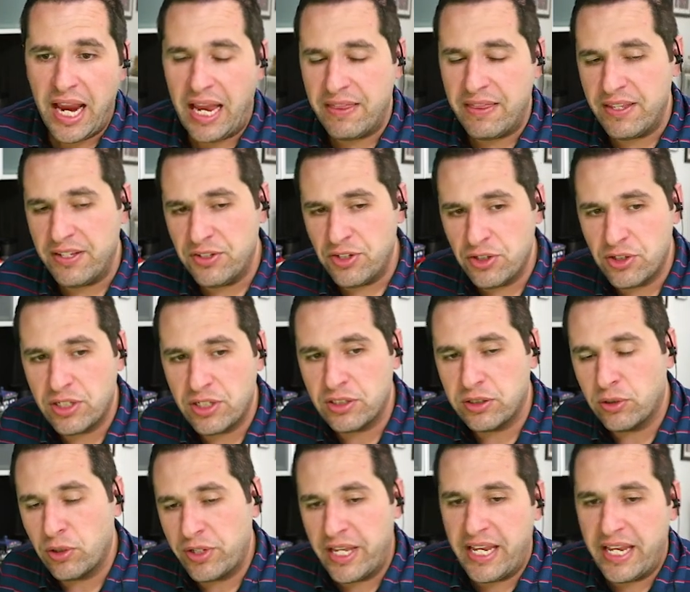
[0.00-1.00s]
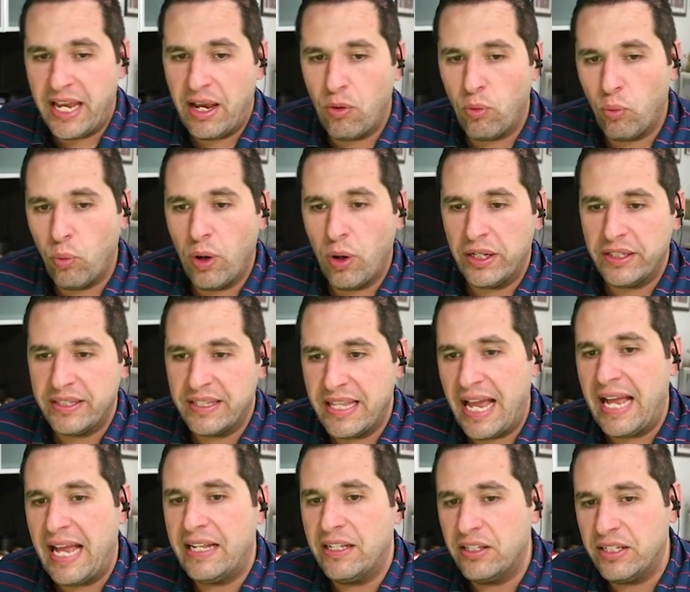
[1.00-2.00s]
And this is just looking at what
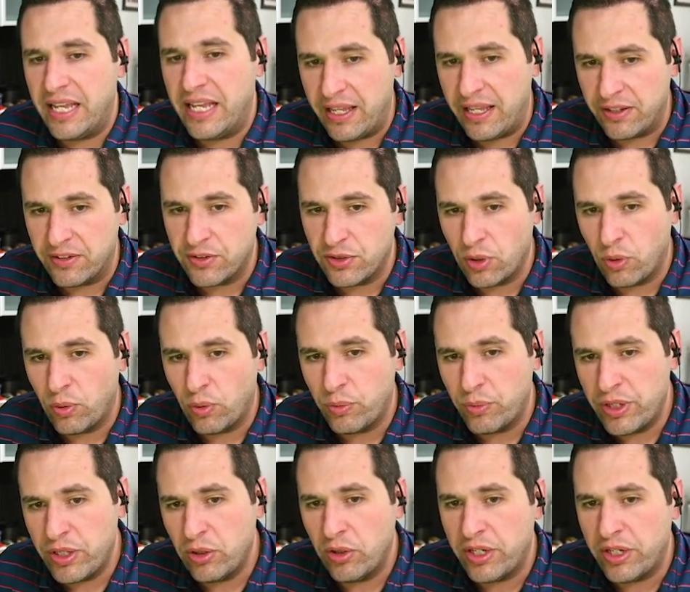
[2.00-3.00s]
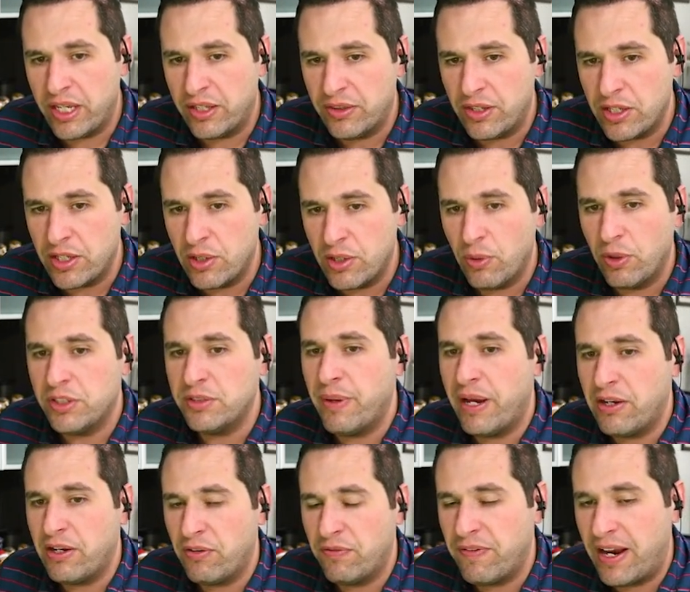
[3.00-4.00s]
that is. So when we look at the US
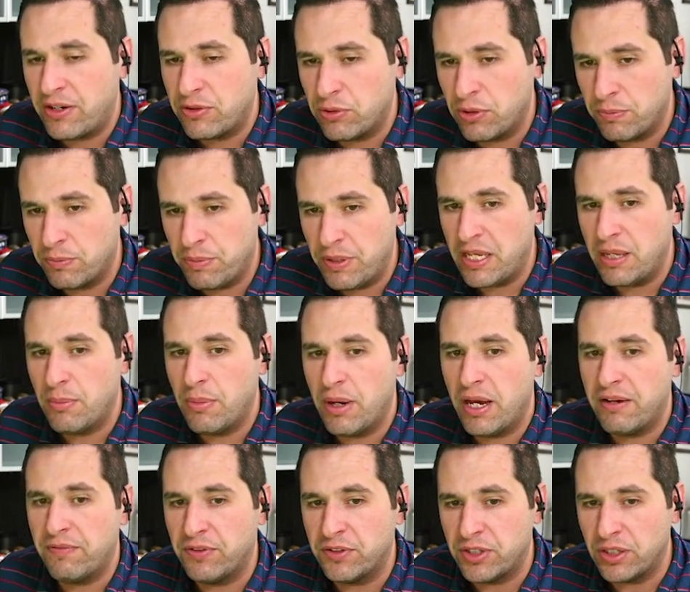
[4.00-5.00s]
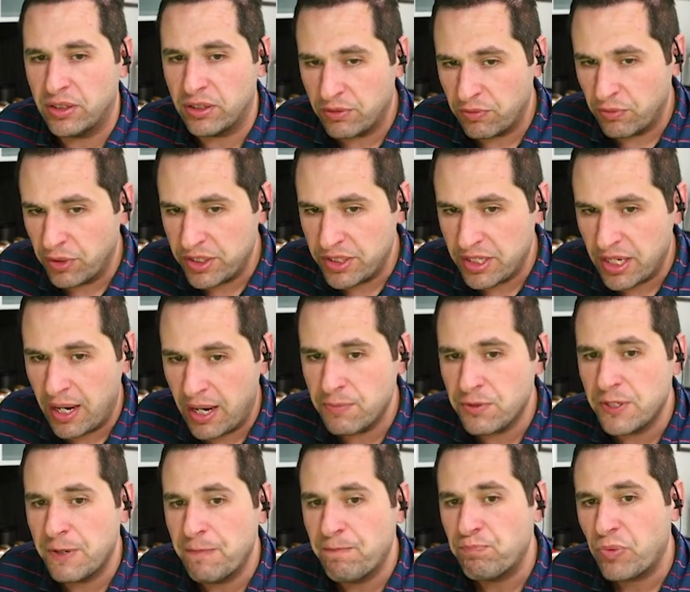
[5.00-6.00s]
manufacturing PMI for delivery
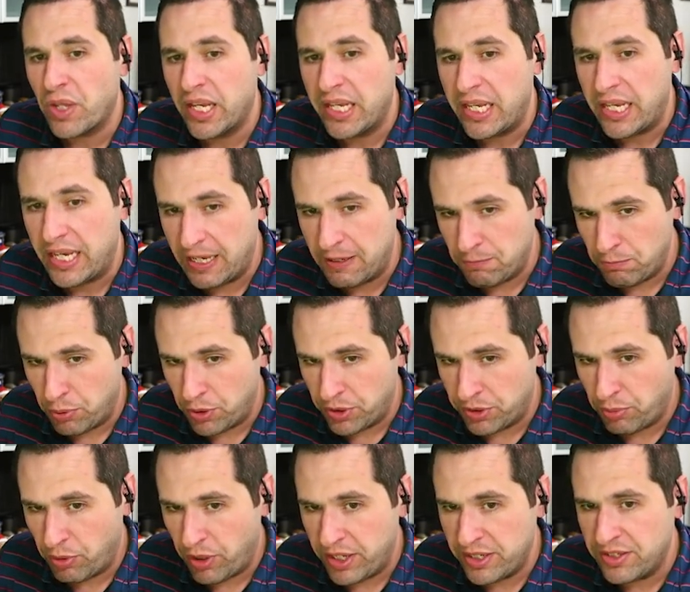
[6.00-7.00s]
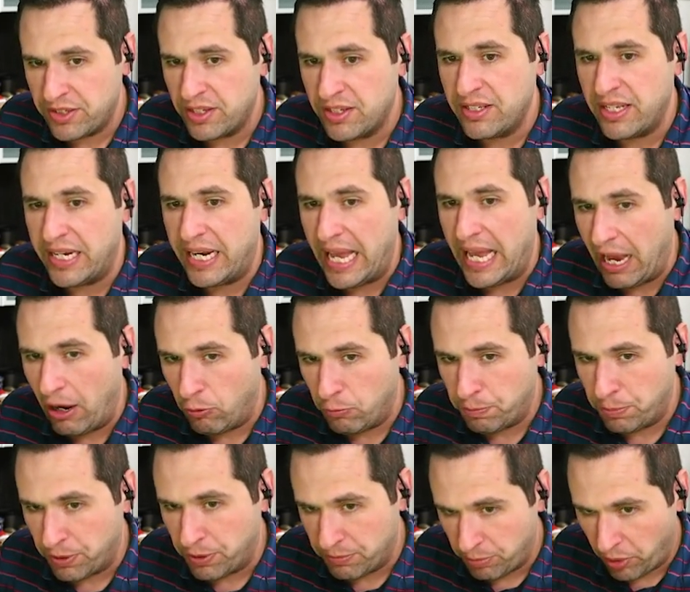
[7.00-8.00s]
times, input prices, and
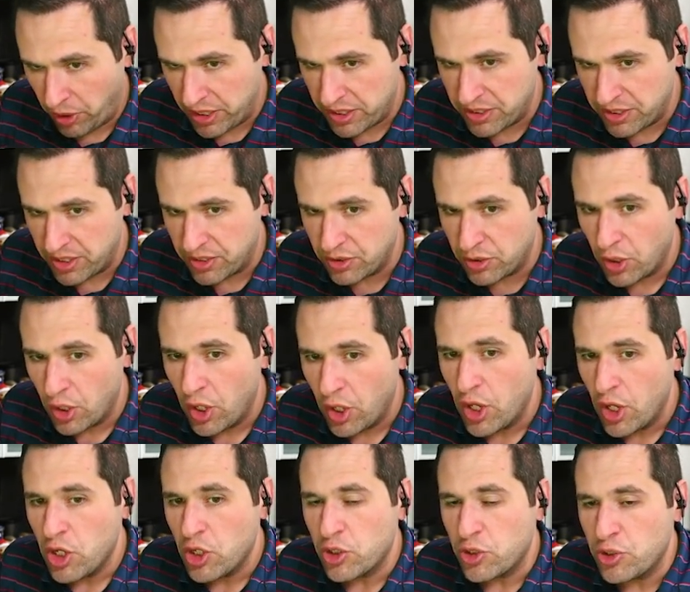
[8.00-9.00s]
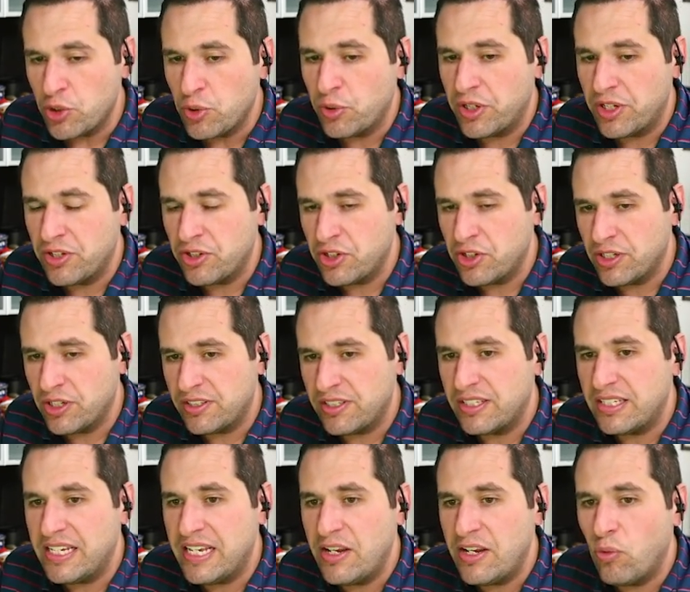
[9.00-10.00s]
output prices, you can just
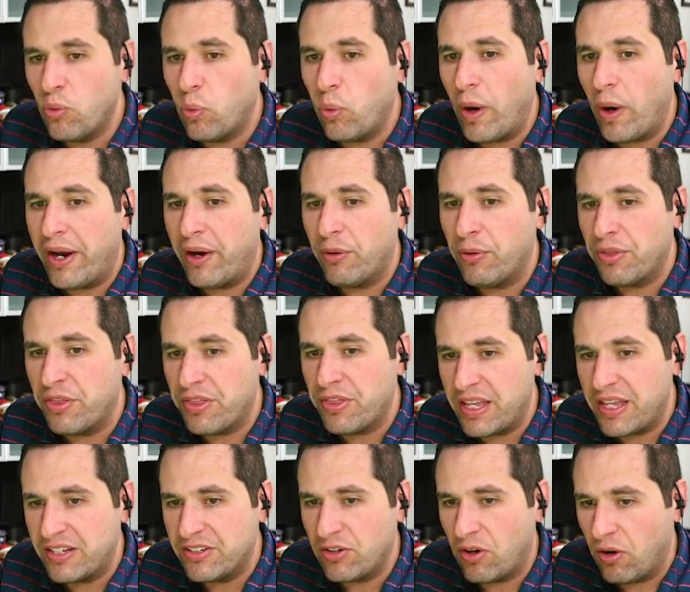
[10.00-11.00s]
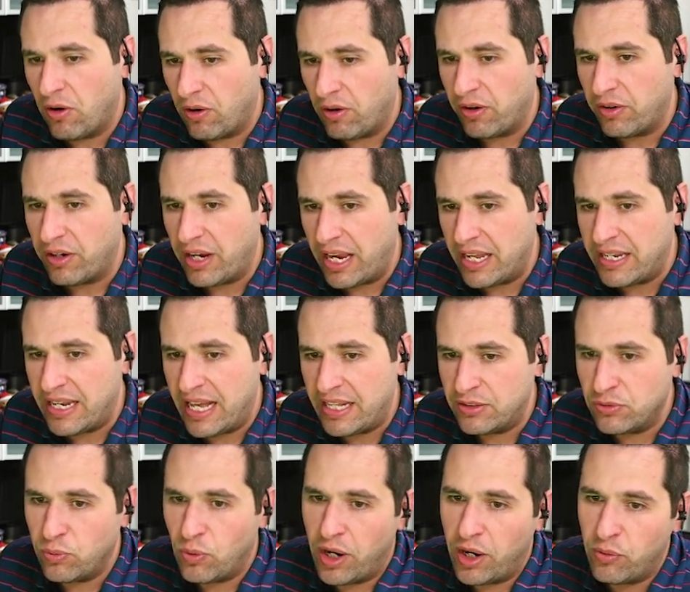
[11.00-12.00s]
see where things are. And
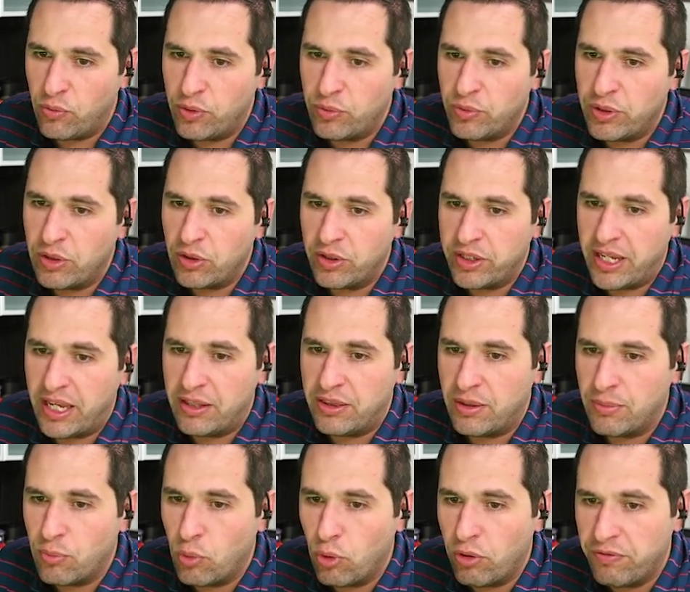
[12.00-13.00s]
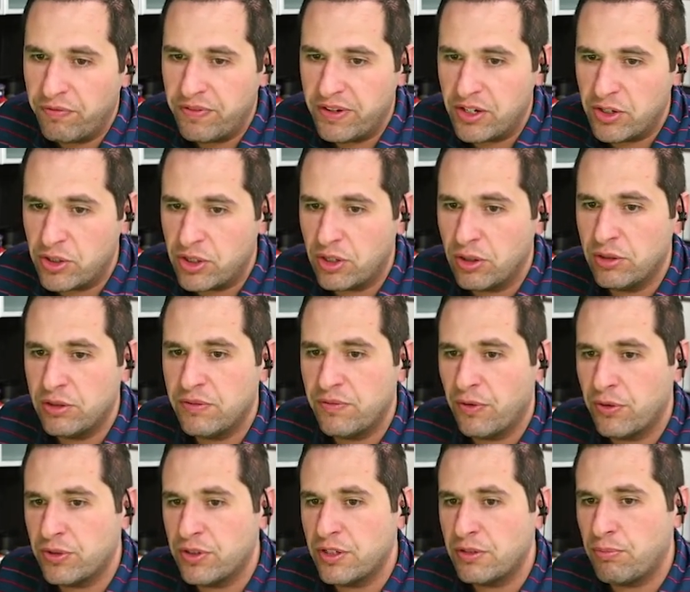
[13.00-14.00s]
that's why when we look at the more finished goods
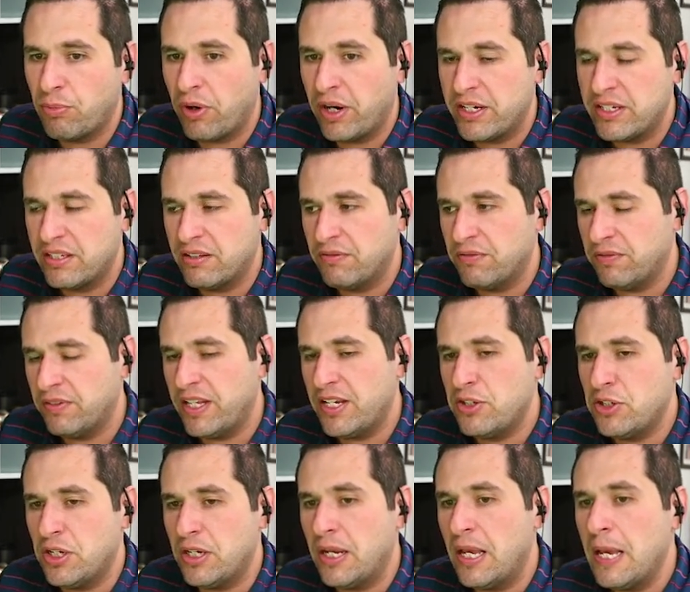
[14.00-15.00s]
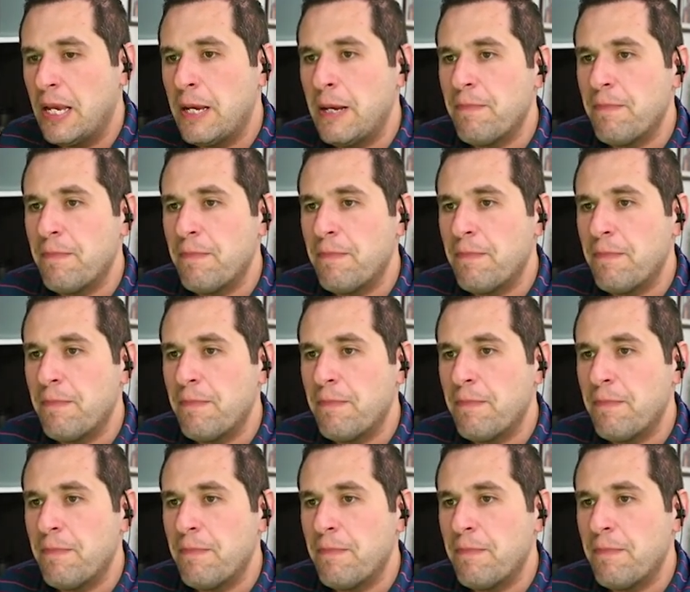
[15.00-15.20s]
versus price inflation,